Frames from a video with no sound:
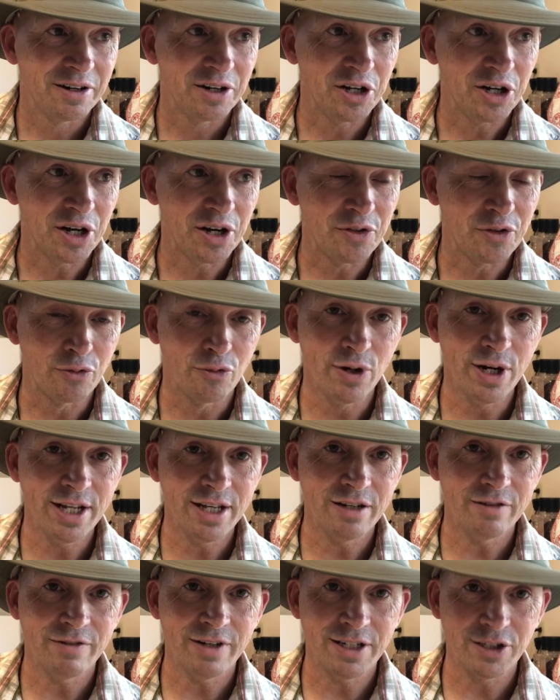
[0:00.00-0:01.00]
uh, the
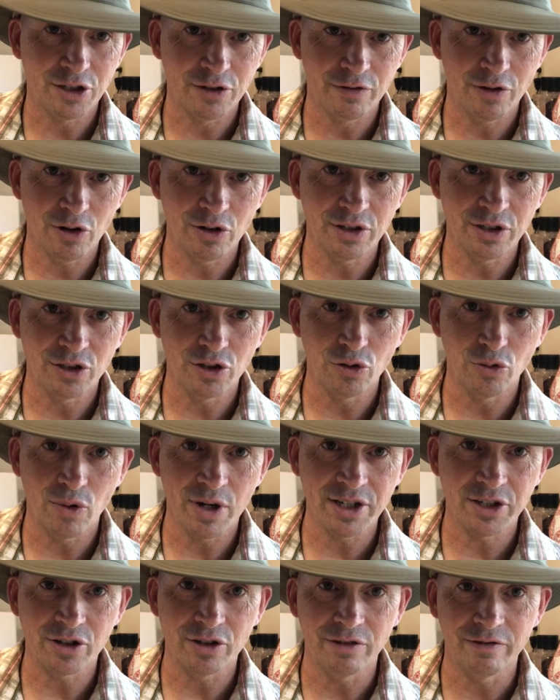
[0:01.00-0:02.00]
reading event devoted to
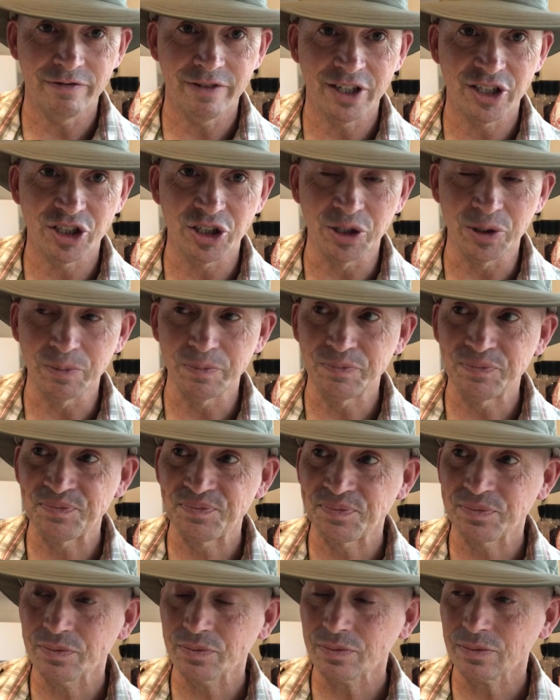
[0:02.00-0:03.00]
Western fiction,
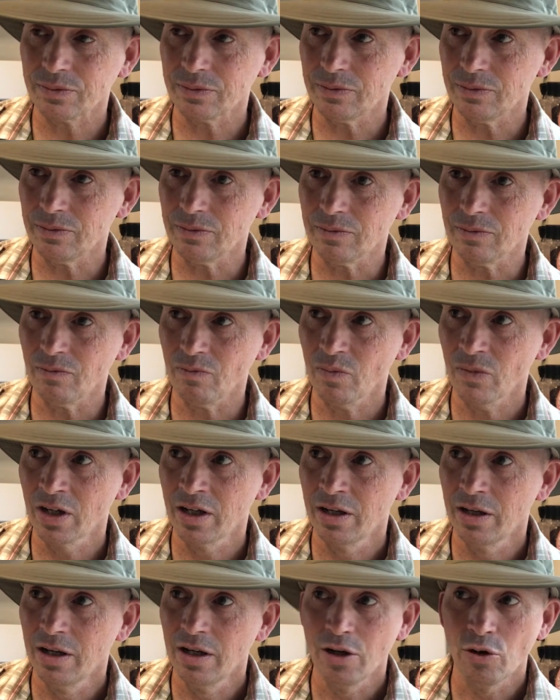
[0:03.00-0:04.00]

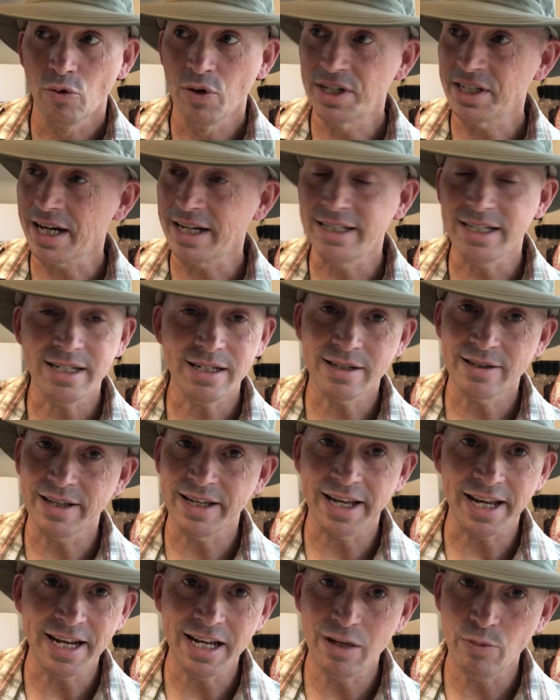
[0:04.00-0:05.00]
which I didn't
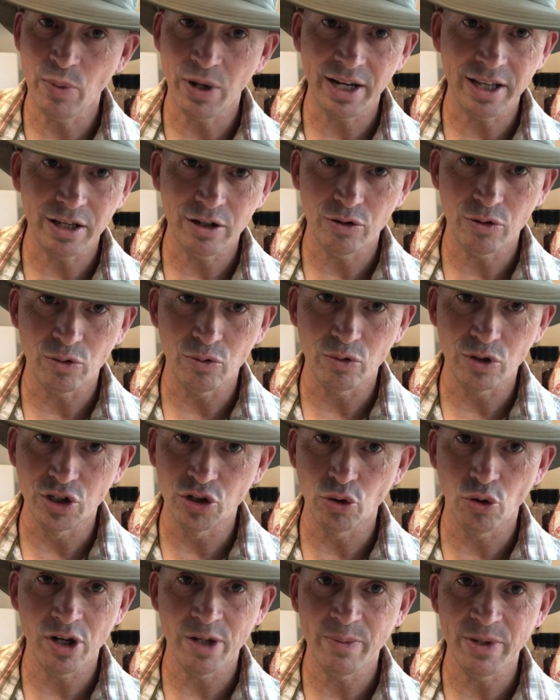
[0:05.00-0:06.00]
think anybody would
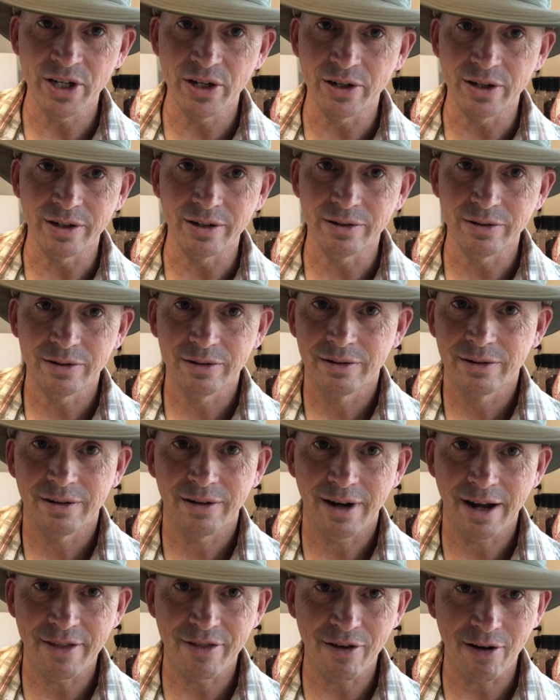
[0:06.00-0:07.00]
join me on.
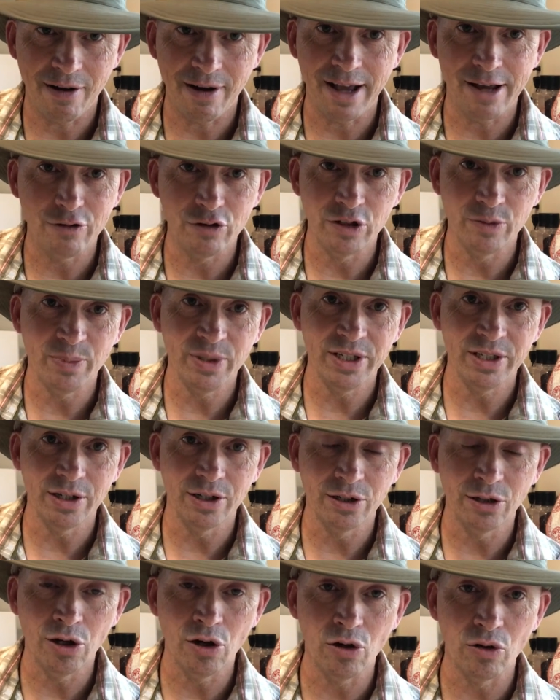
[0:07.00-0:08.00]
I thought I would be
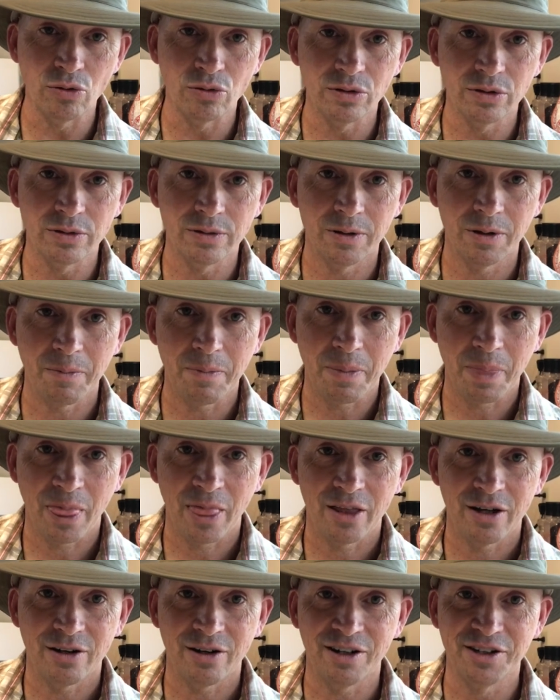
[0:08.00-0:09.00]
alone
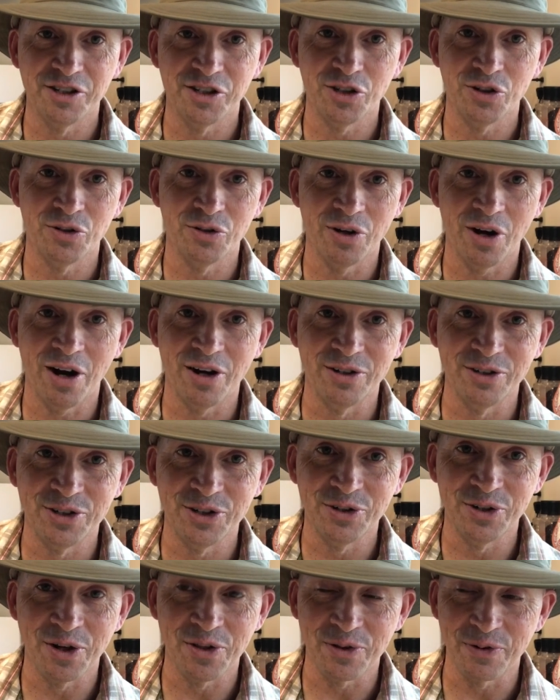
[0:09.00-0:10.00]
on June on
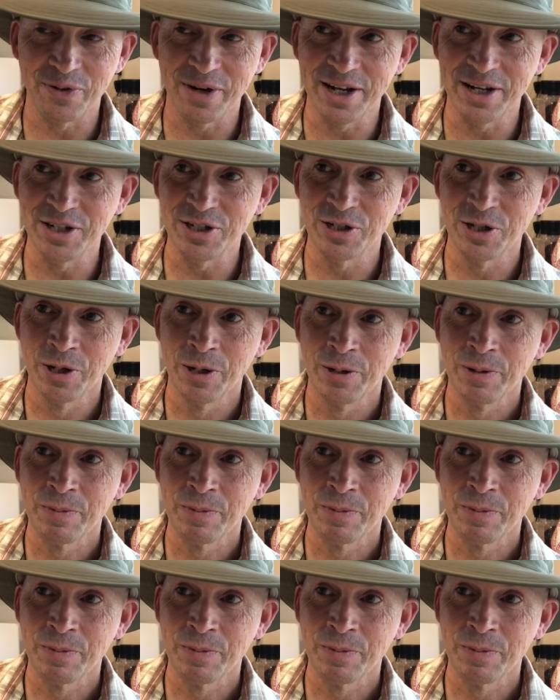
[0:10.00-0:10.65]
June on the Range,